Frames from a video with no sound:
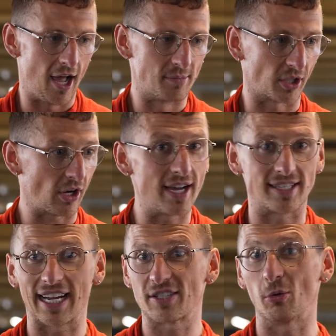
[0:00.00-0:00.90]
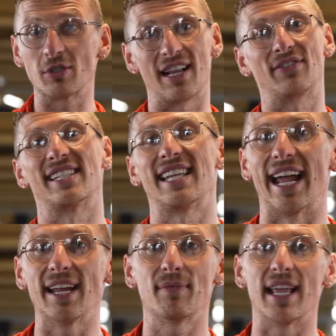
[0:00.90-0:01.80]
So guys, I guess all that's left to
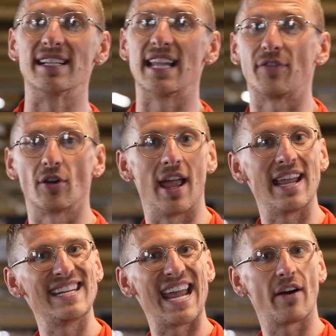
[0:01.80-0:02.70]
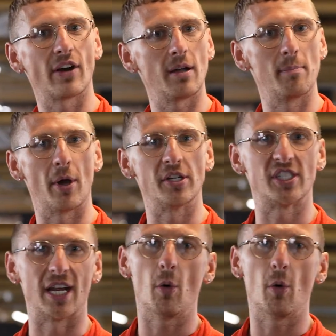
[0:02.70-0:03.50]
say is if you're in the area in Burgees Hill,